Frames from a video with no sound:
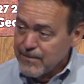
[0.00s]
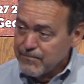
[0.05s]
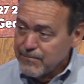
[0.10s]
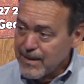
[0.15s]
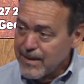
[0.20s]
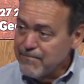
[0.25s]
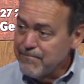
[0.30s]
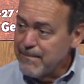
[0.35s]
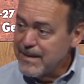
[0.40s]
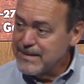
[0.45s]

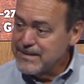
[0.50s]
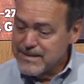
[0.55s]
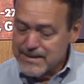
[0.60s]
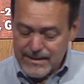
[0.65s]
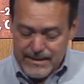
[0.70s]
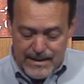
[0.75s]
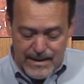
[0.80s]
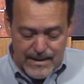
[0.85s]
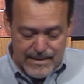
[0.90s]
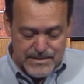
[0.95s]
by
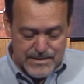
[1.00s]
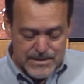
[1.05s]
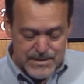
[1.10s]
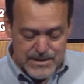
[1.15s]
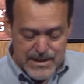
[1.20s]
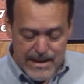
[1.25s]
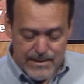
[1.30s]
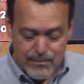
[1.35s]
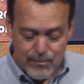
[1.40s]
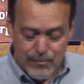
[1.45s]
mentally
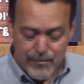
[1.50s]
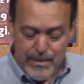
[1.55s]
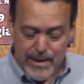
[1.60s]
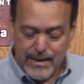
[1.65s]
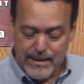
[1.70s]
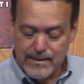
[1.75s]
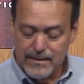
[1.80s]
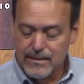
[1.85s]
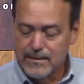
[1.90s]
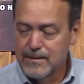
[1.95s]
unstable
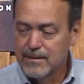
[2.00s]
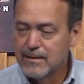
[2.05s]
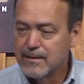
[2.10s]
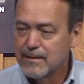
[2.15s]
men,